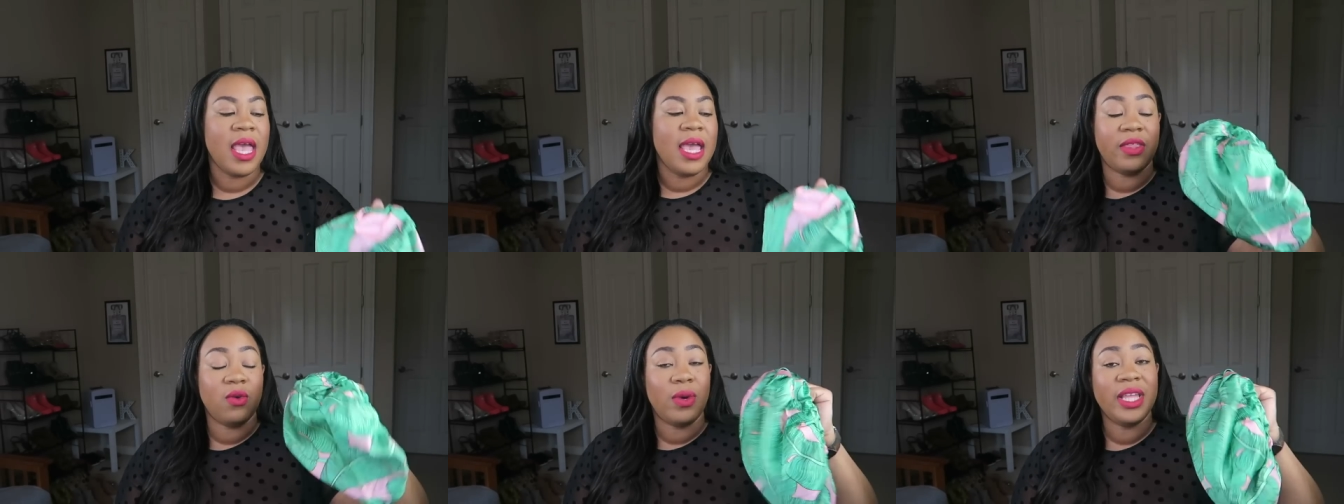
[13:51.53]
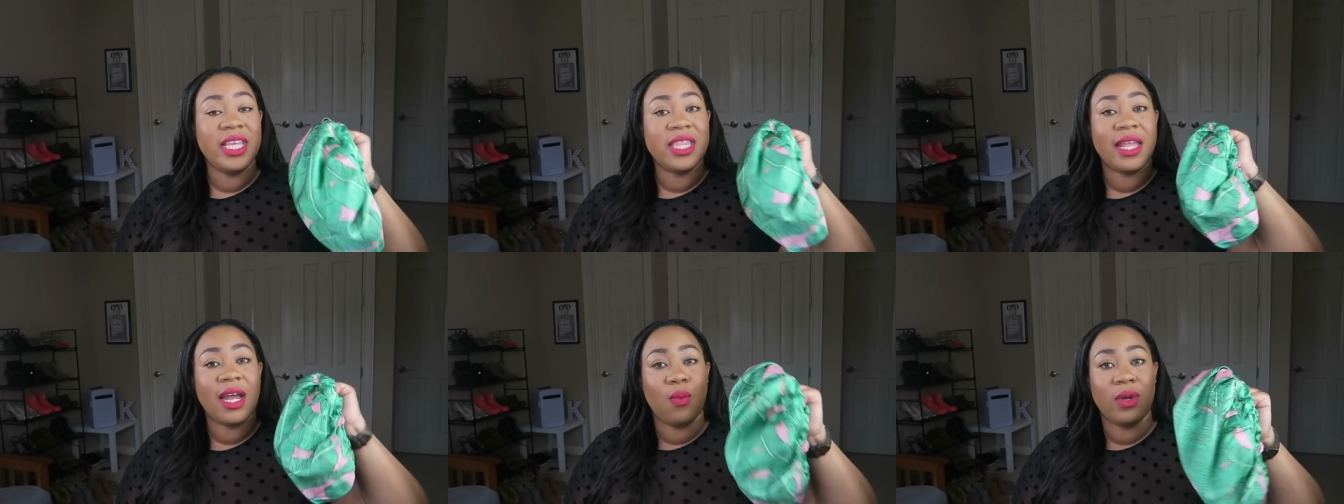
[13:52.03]
Now, the one thing
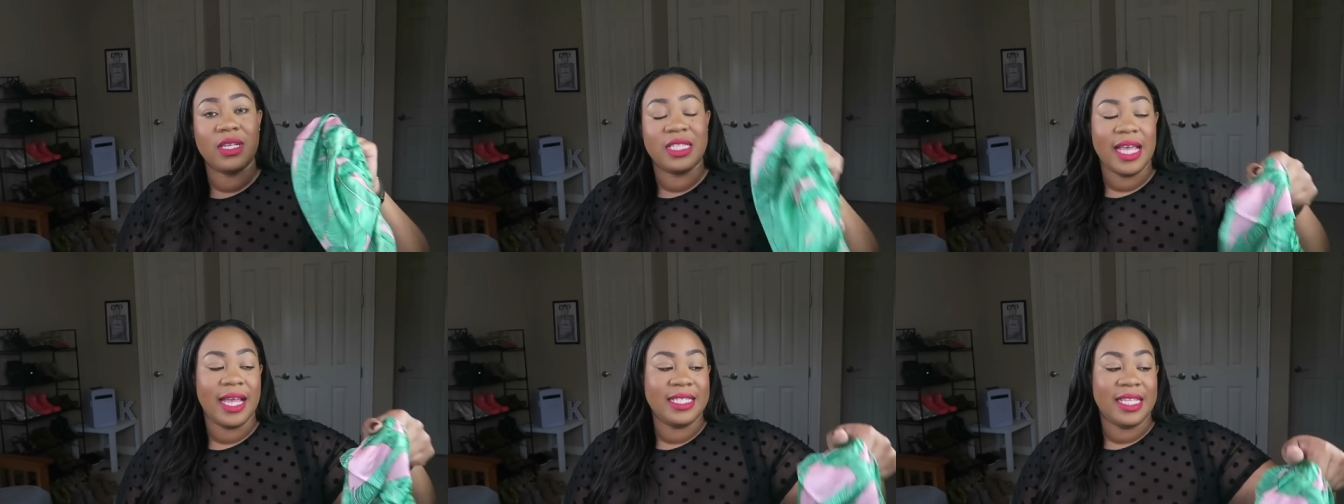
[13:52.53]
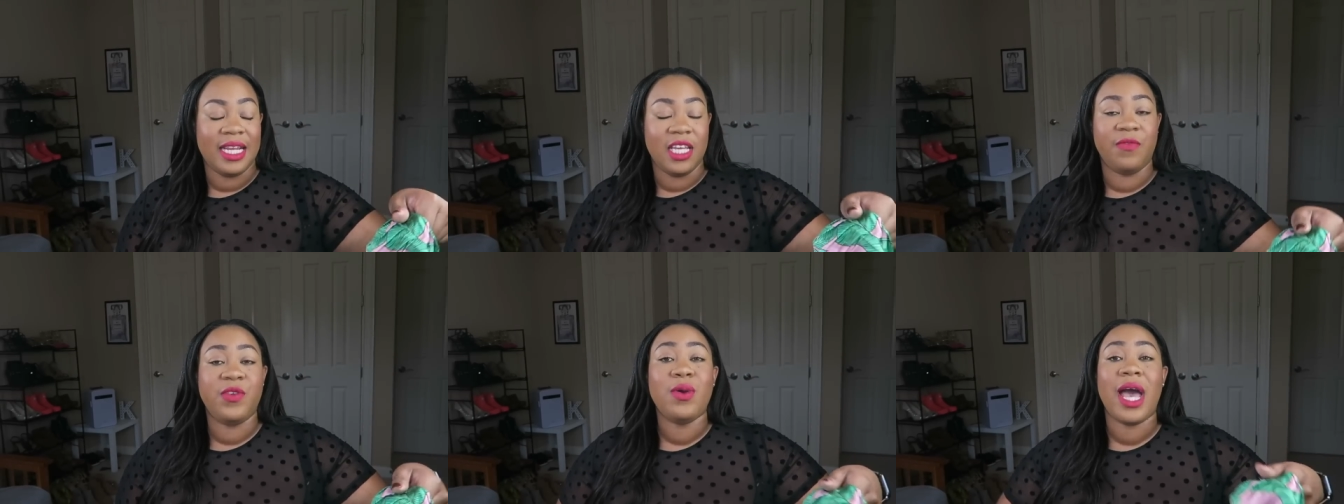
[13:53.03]
that I will say is that
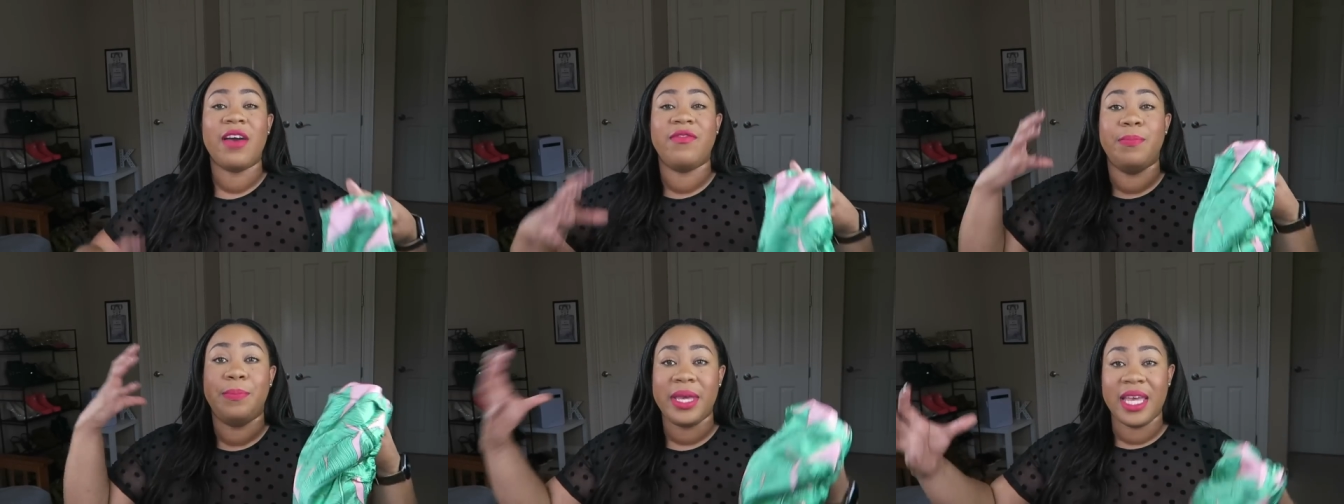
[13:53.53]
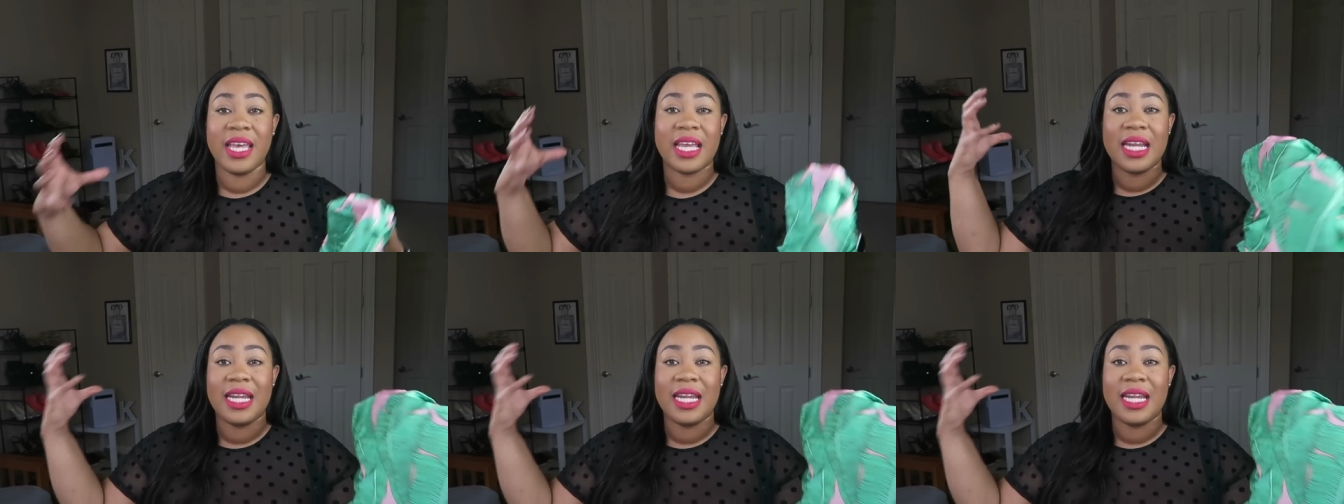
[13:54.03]
if you have big,